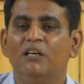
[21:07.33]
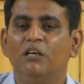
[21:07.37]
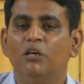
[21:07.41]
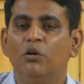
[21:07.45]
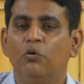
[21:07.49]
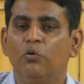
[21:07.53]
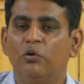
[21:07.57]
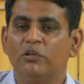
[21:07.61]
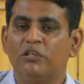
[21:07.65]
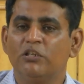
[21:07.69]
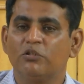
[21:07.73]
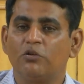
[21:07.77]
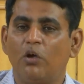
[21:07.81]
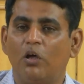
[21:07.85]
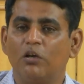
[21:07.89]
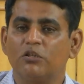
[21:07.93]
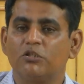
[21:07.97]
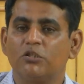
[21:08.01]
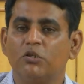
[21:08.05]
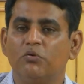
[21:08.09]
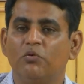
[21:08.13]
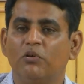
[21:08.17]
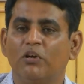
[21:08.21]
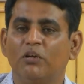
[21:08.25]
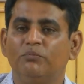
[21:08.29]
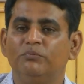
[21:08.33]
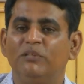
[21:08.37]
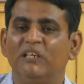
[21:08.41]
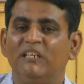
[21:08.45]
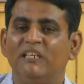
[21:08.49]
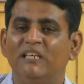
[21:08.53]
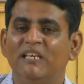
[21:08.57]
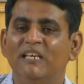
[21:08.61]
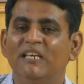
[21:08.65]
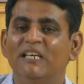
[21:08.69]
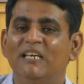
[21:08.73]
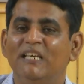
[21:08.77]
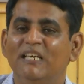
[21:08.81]
which is also one of the
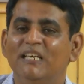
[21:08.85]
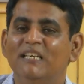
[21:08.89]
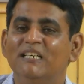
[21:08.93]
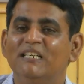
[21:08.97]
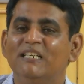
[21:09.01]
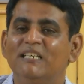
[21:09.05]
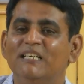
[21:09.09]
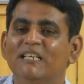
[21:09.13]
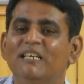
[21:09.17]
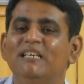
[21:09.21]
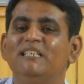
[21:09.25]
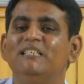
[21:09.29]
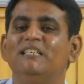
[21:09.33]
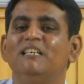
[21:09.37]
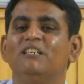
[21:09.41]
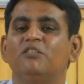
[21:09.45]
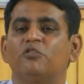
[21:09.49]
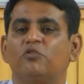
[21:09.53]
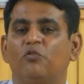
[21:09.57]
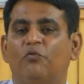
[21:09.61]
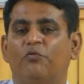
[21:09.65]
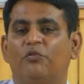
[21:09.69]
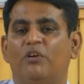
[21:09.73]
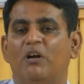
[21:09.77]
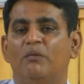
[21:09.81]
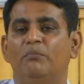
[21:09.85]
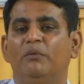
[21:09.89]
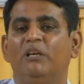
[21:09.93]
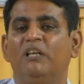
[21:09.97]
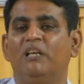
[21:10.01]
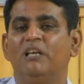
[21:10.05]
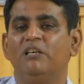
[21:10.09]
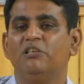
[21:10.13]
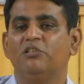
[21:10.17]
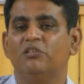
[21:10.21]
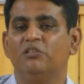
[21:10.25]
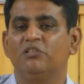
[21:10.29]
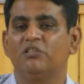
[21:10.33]
key ingredients of
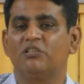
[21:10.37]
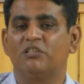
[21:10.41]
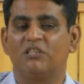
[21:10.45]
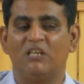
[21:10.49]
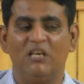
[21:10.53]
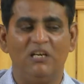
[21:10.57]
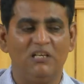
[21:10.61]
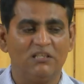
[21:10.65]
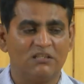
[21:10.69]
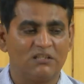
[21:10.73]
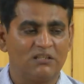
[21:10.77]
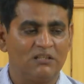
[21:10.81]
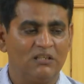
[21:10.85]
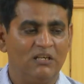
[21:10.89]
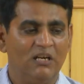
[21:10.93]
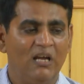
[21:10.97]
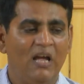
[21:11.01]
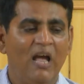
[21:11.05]
communication skills,